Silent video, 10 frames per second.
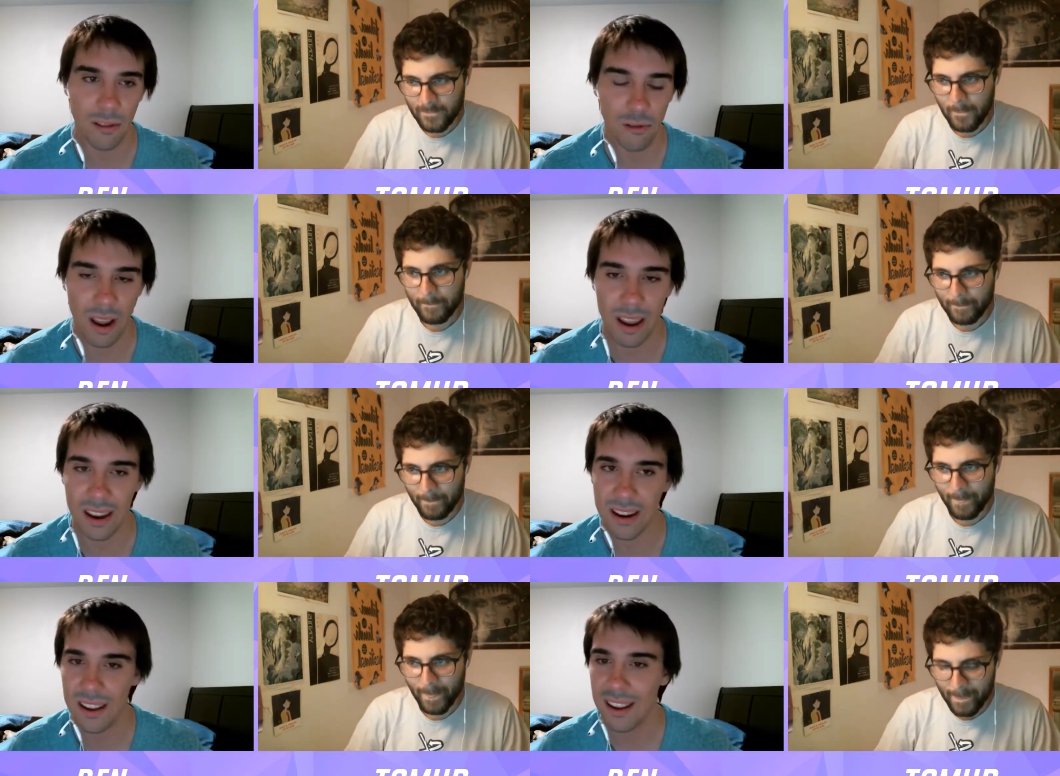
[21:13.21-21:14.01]
Speaker 1: Try
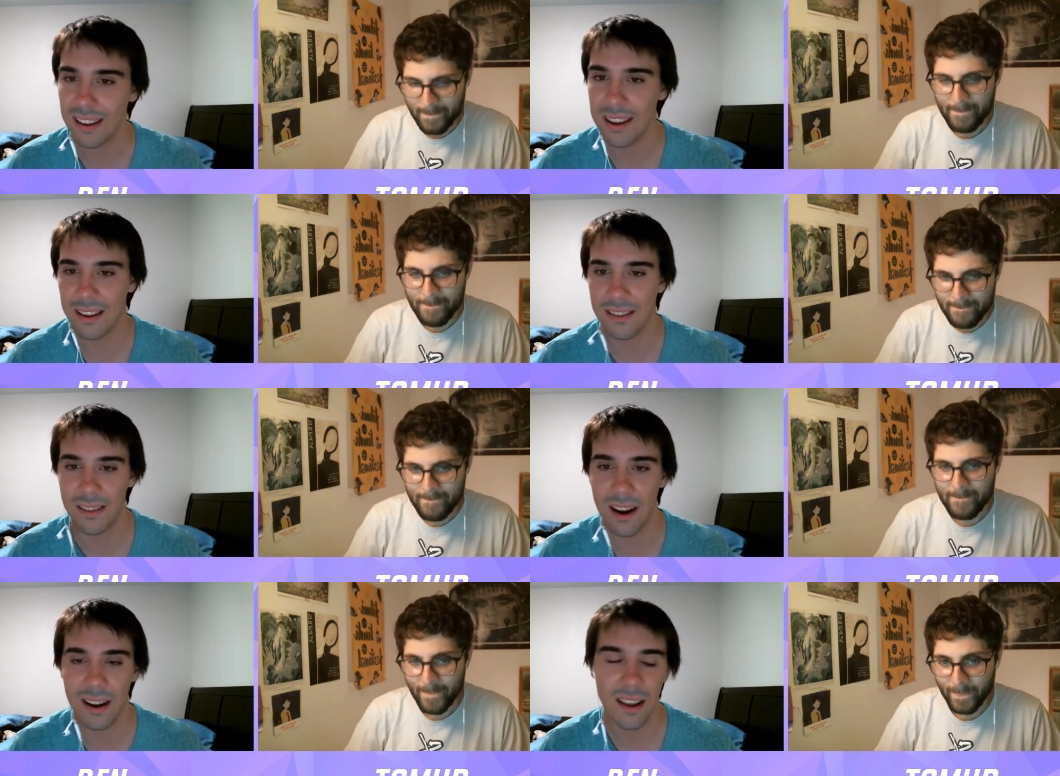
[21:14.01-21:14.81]
and
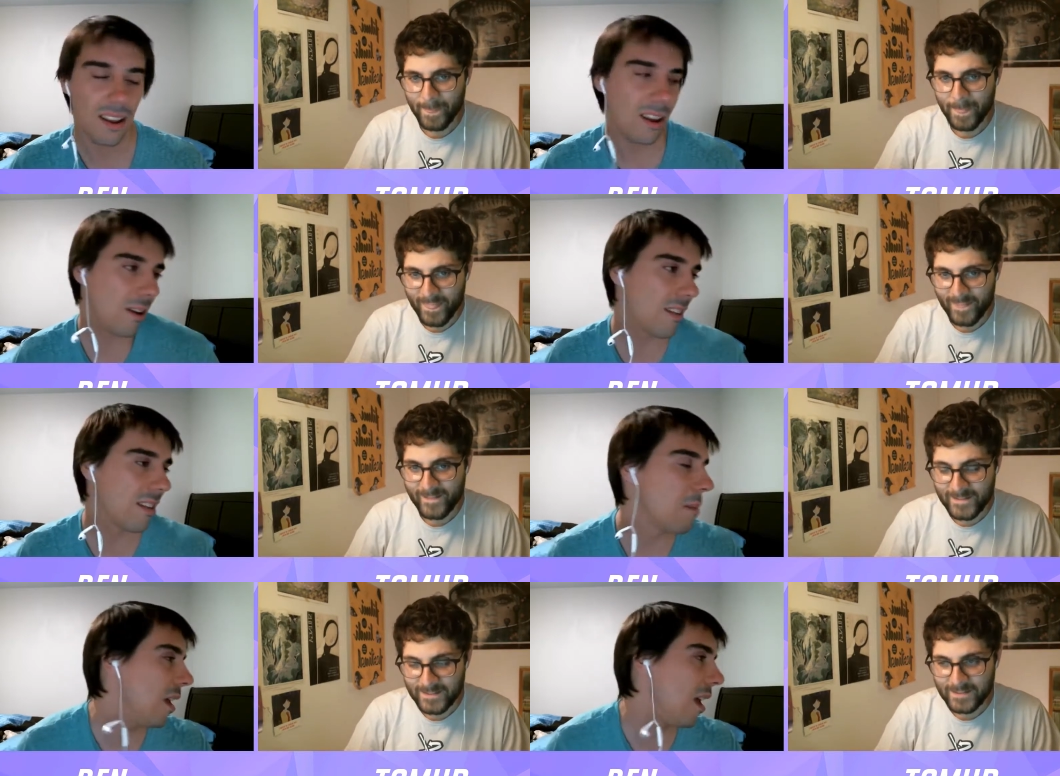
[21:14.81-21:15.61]
kickstart, you know, because
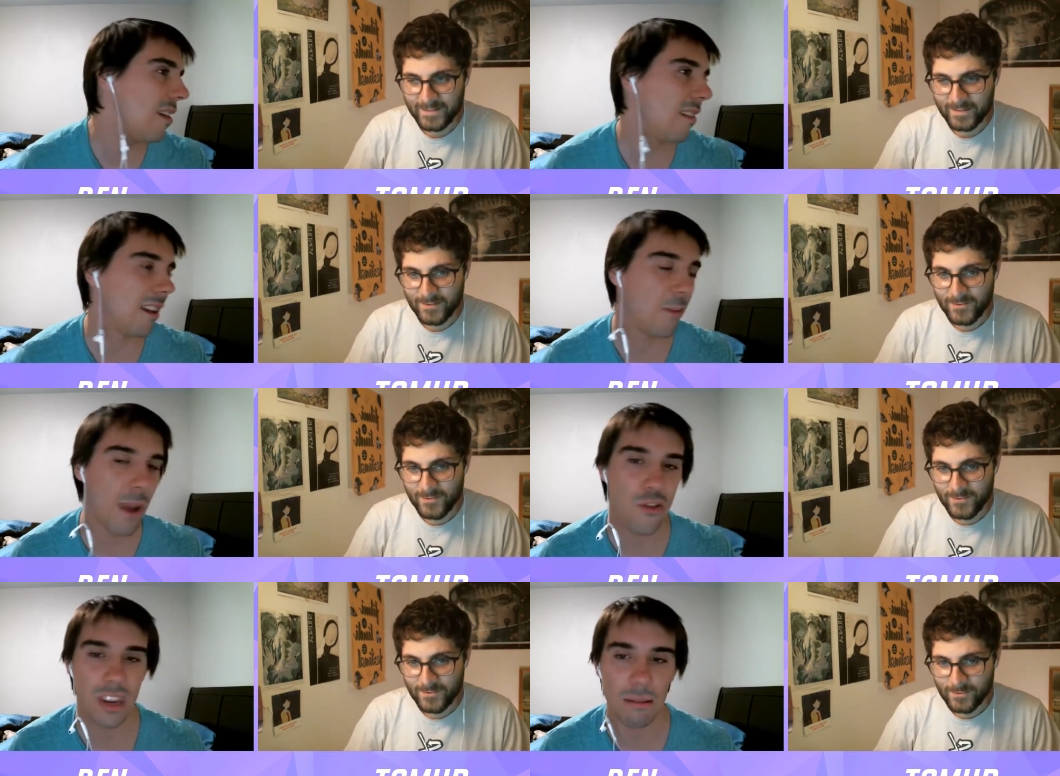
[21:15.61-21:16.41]
coming in as an
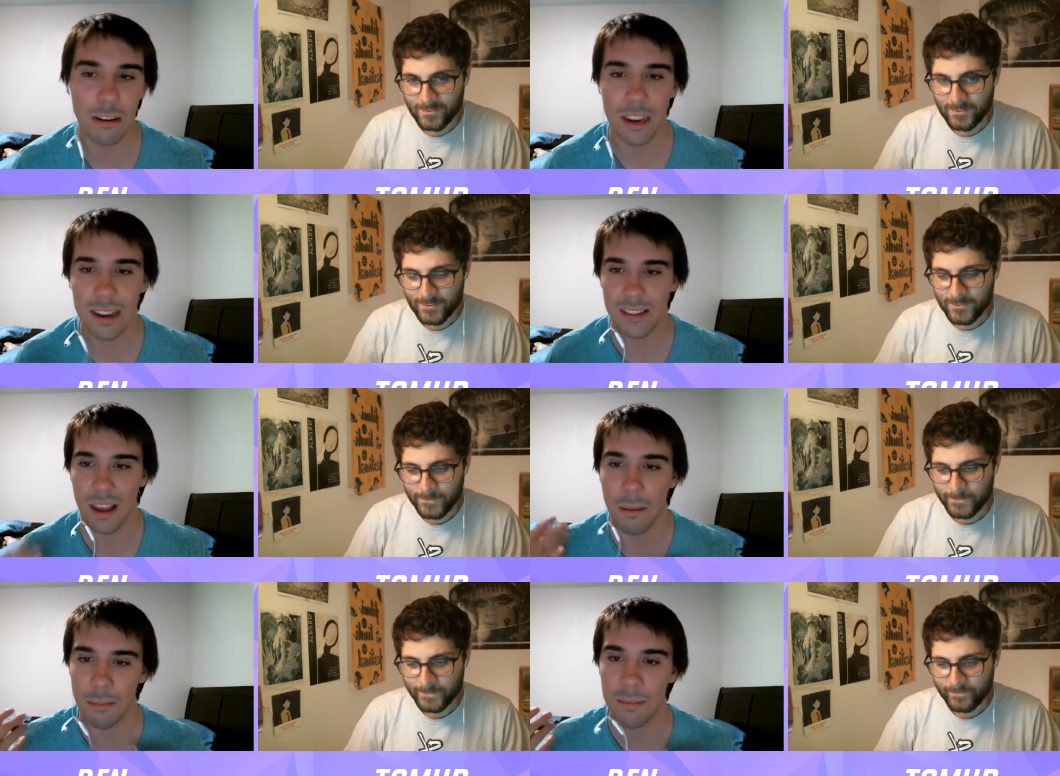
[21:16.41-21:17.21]
expansion team, you need
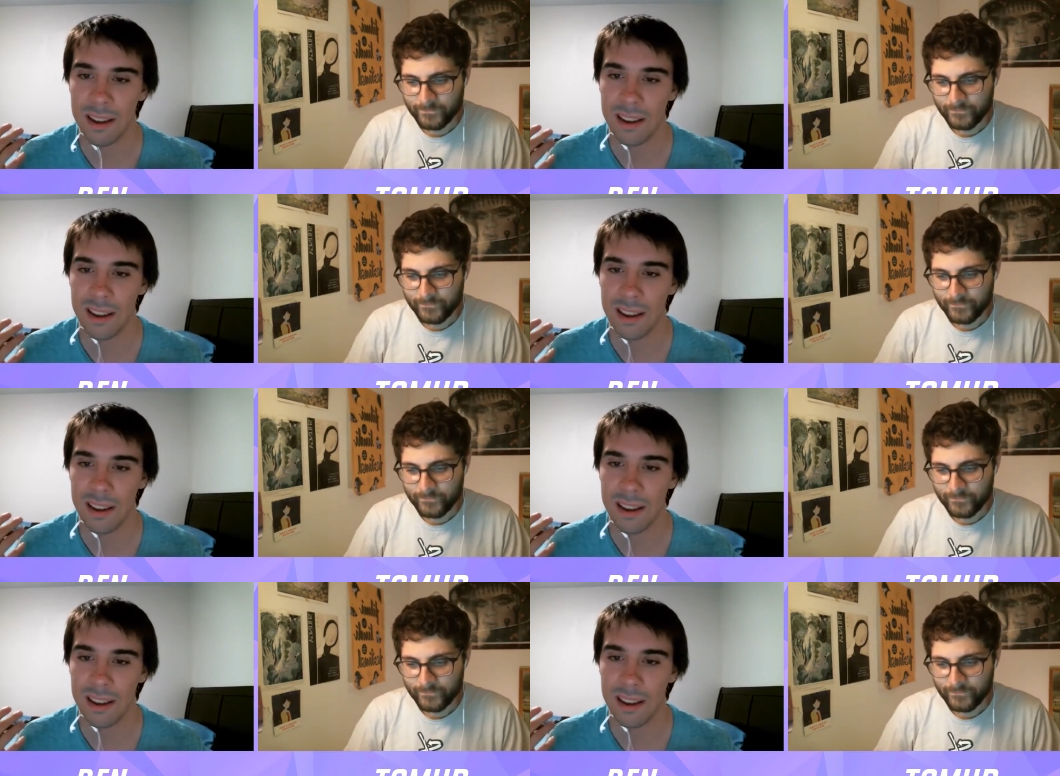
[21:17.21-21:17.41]
some,